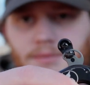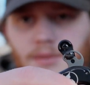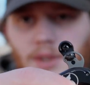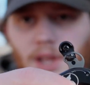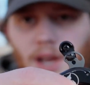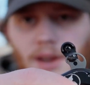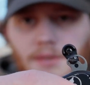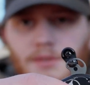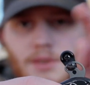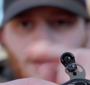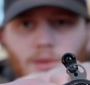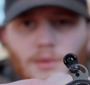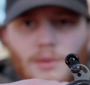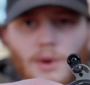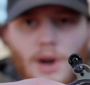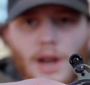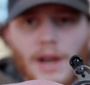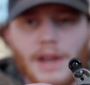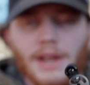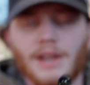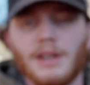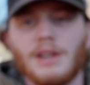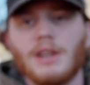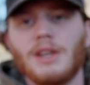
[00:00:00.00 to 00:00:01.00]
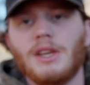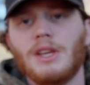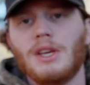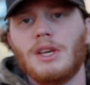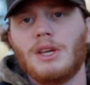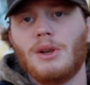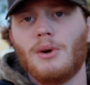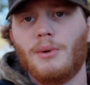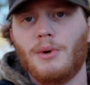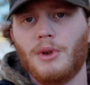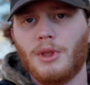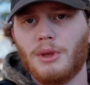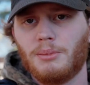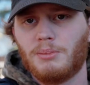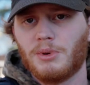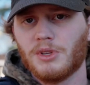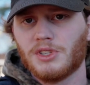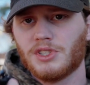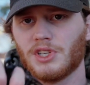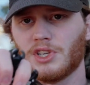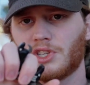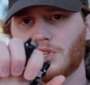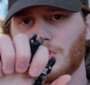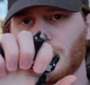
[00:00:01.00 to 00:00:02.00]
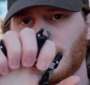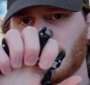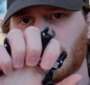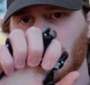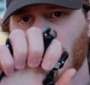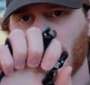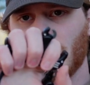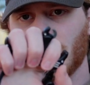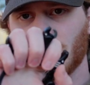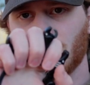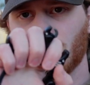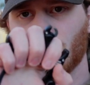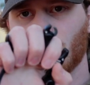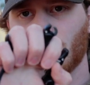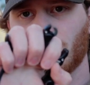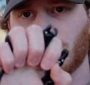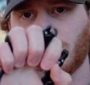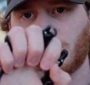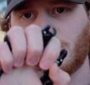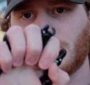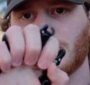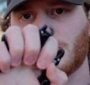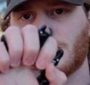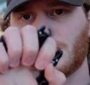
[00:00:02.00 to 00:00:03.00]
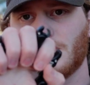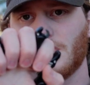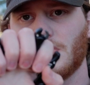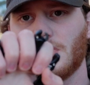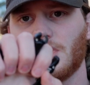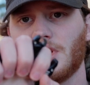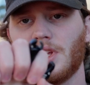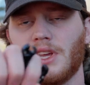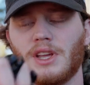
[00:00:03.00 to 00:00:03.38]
left, right, really position it to how you want it to sit